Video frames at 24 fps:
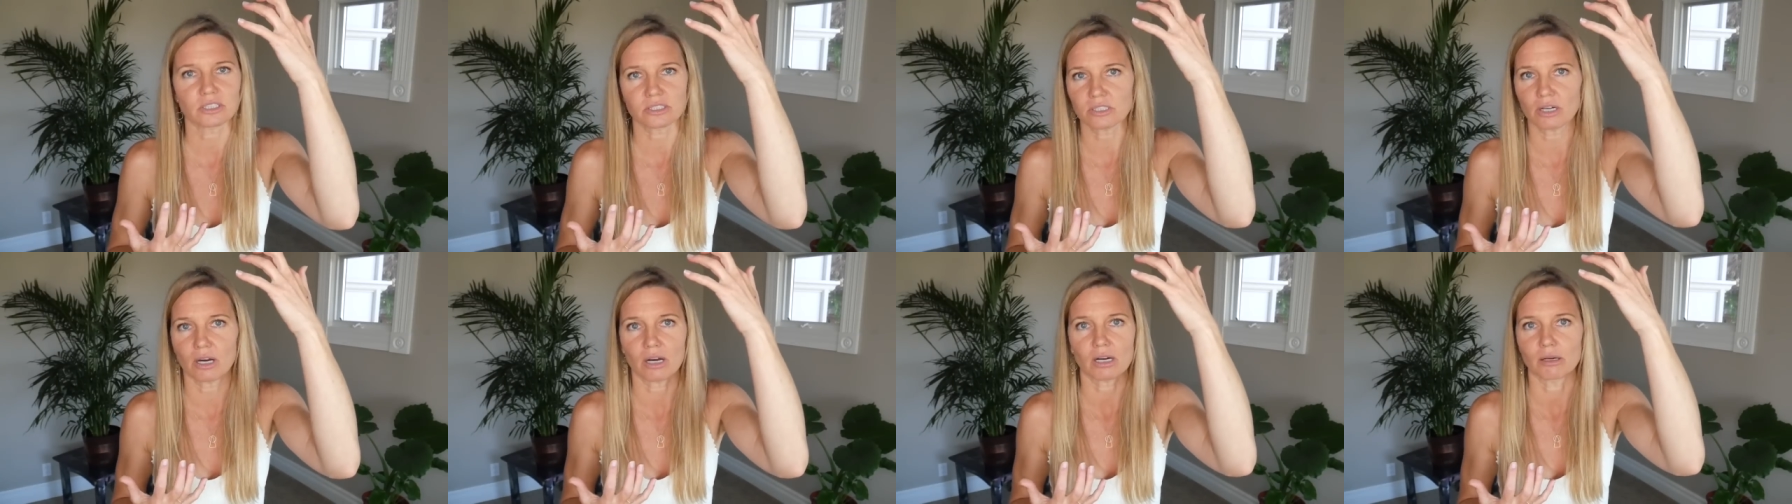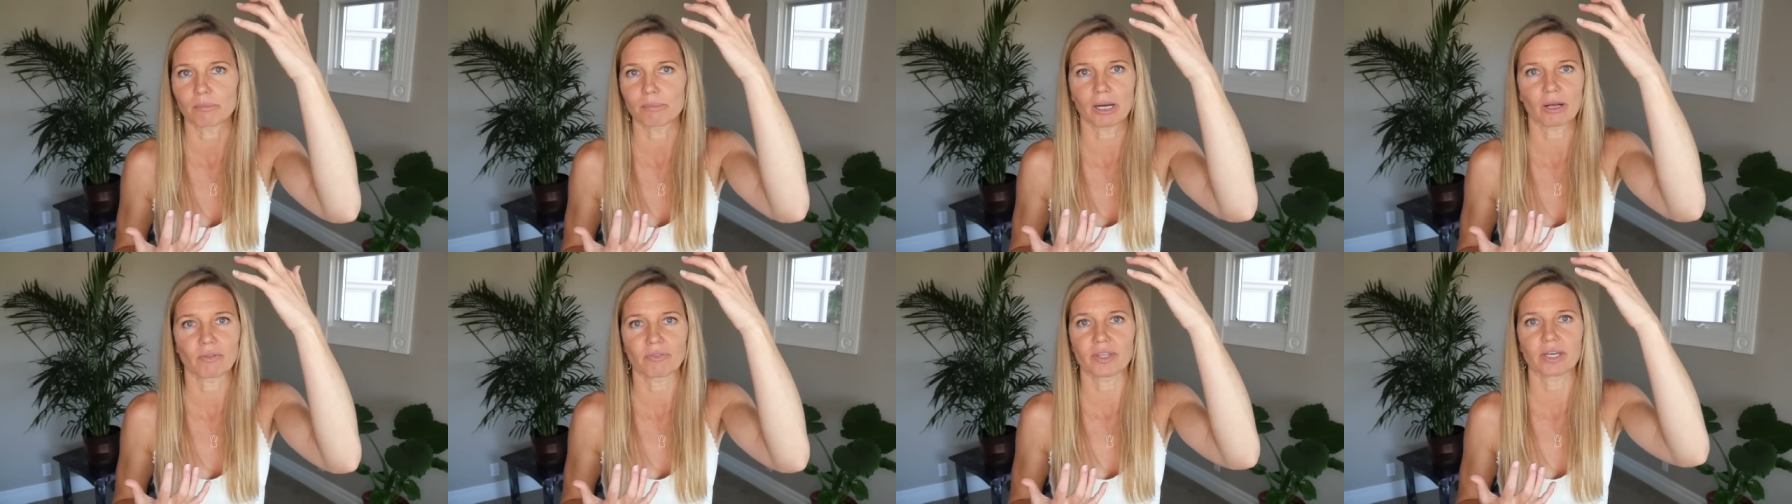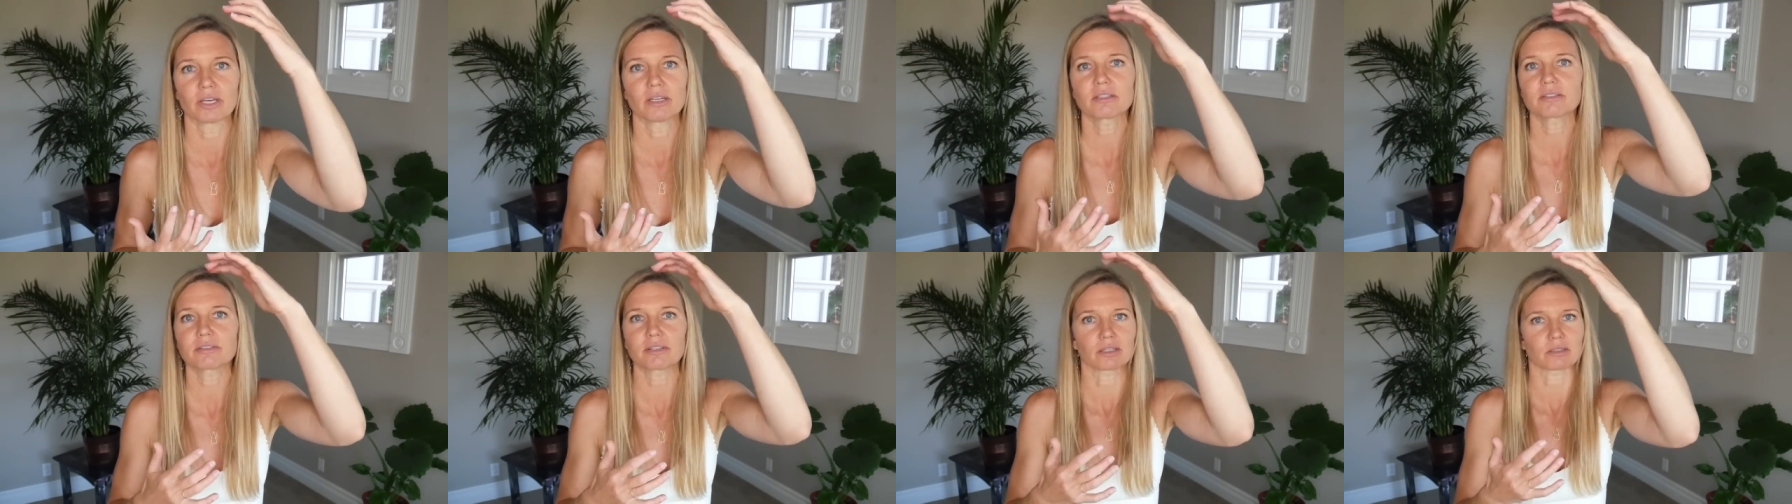to talk about
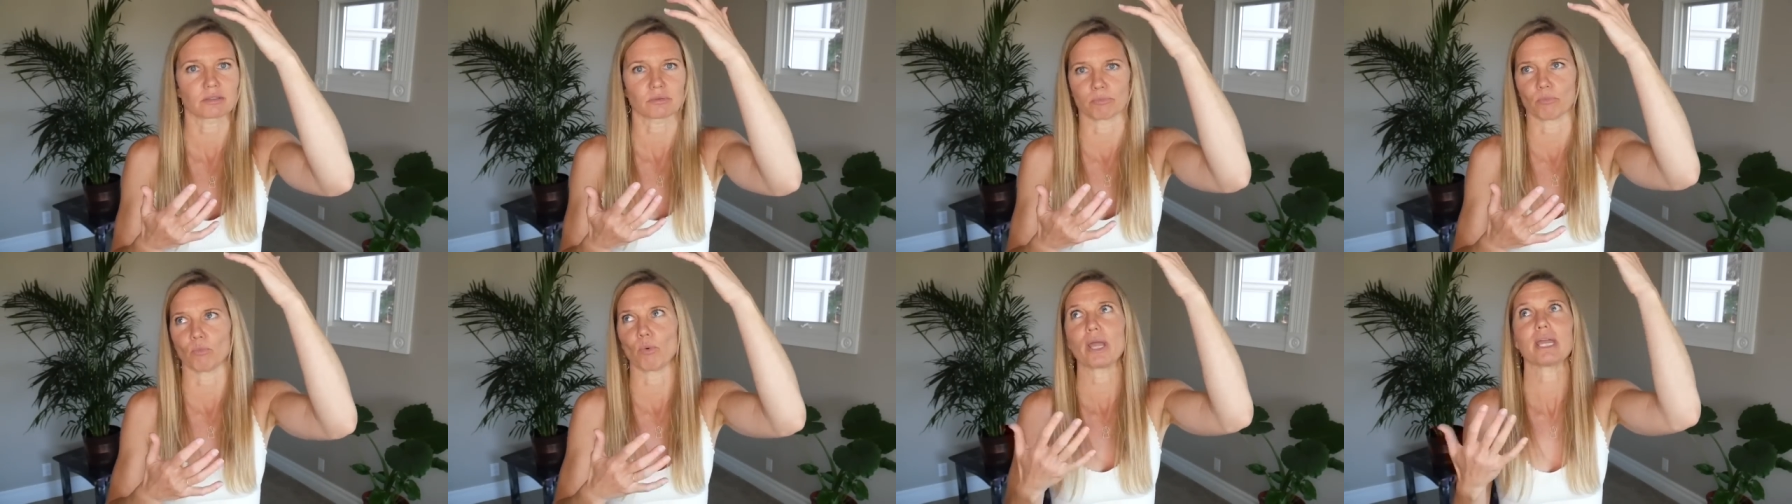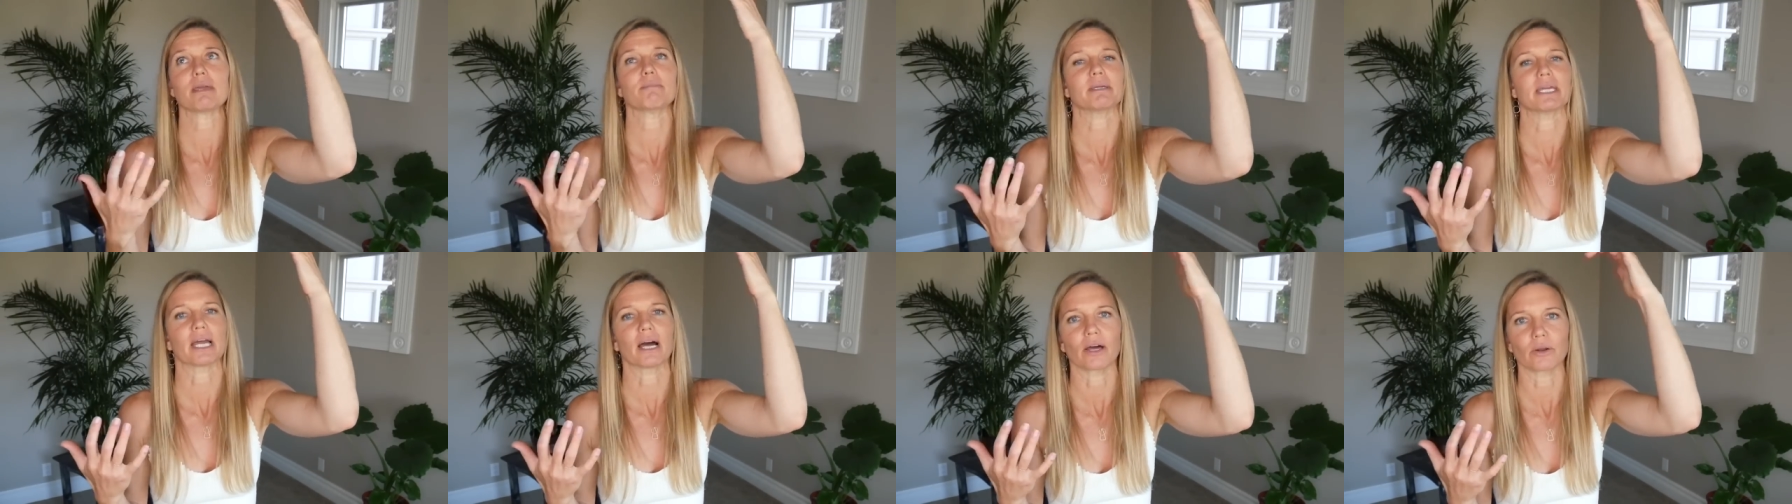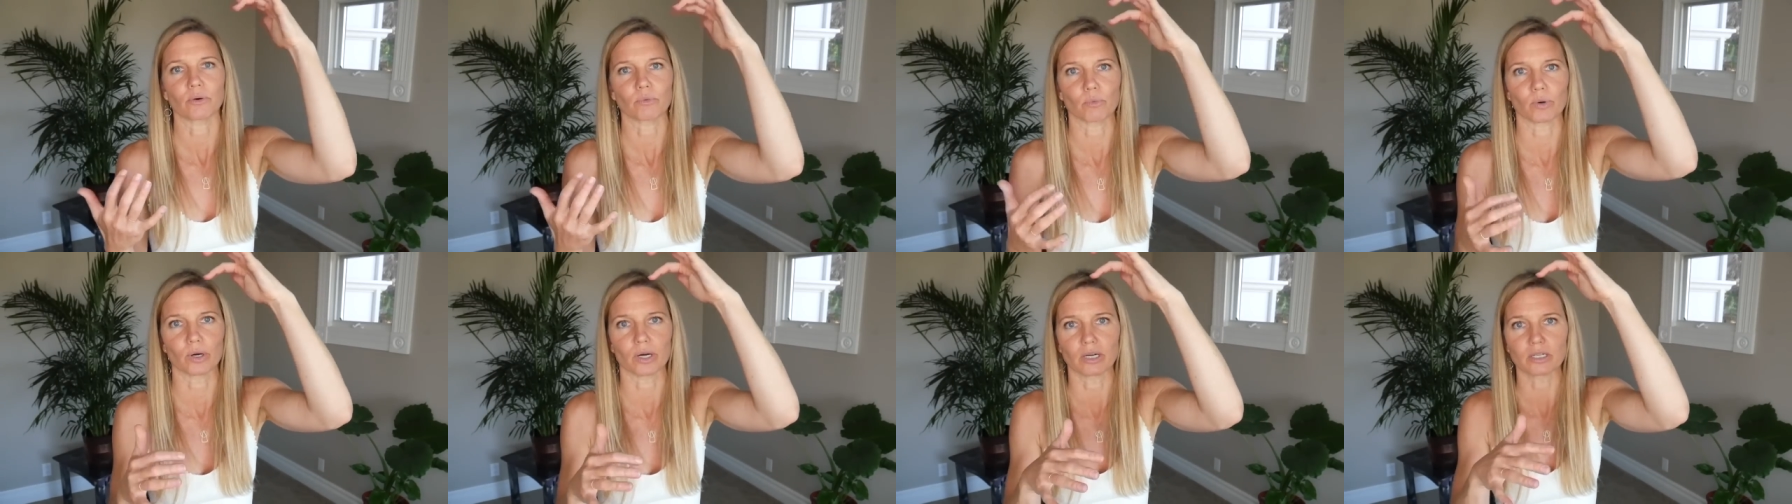this that's way
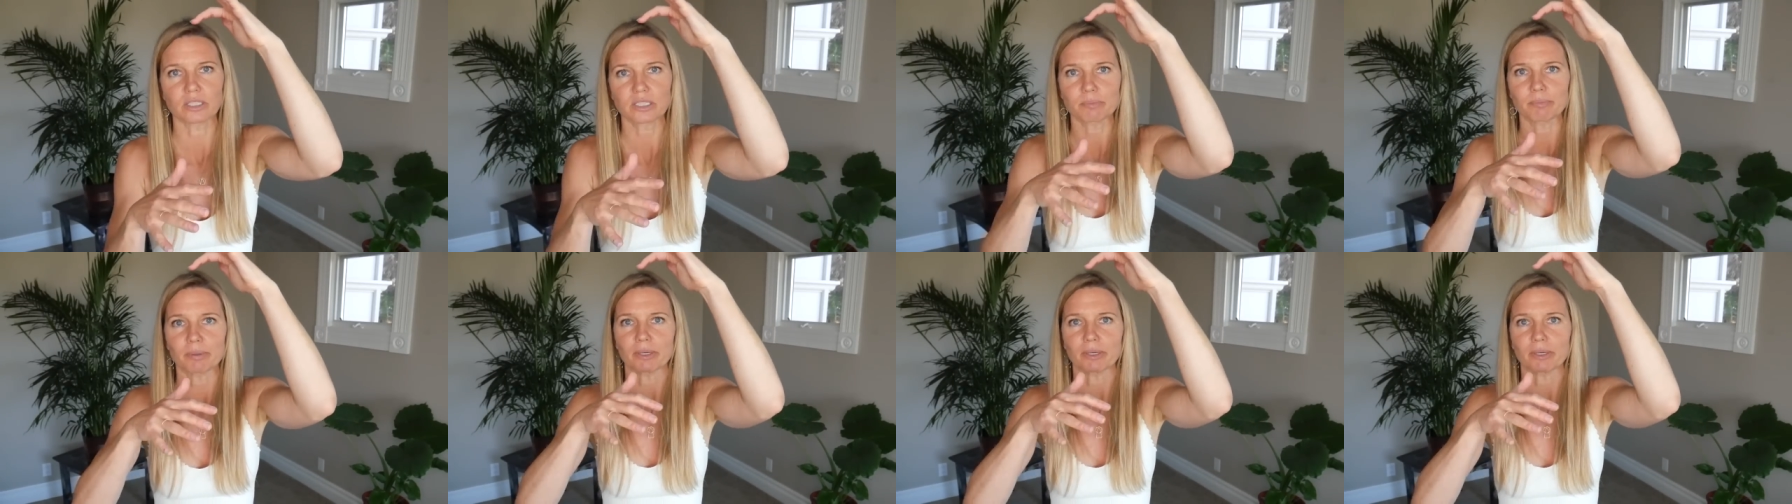beyond words